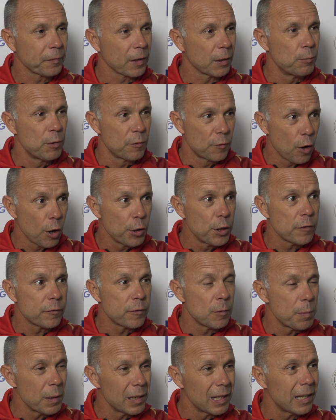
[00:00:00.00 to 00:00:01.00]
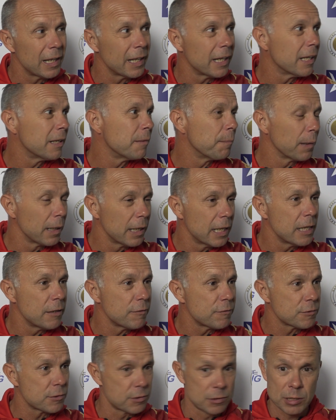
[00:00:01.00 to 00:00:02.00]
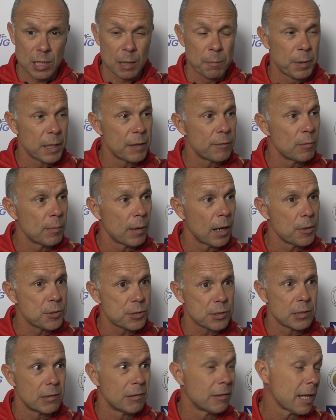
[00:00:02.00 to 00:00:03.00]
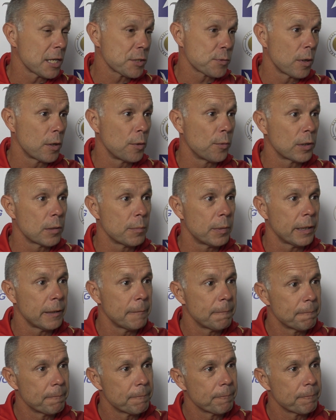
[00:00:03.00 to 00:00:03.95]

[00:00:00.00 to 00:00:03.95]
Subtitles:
we've got enough ability and belief to compete with most, and that's where we want to be.